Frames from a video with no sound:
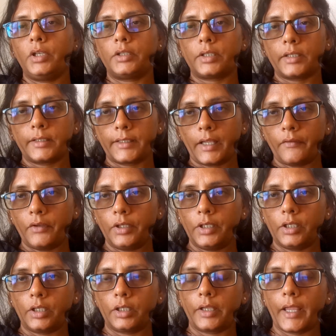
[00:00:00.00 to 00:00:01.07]
it's a 7
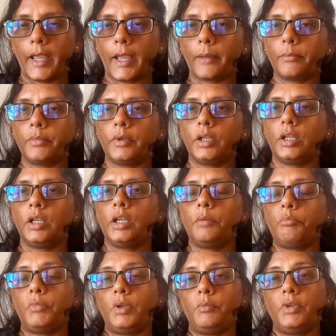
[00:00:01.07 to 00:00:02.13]
year gap,
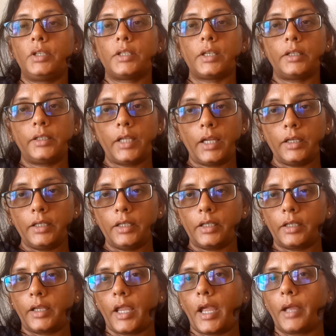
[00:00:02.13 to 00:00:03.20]
maybe it's a 10
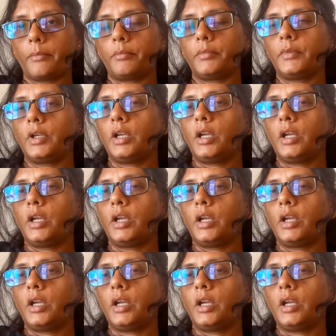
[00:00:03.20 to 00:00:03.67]
year gap.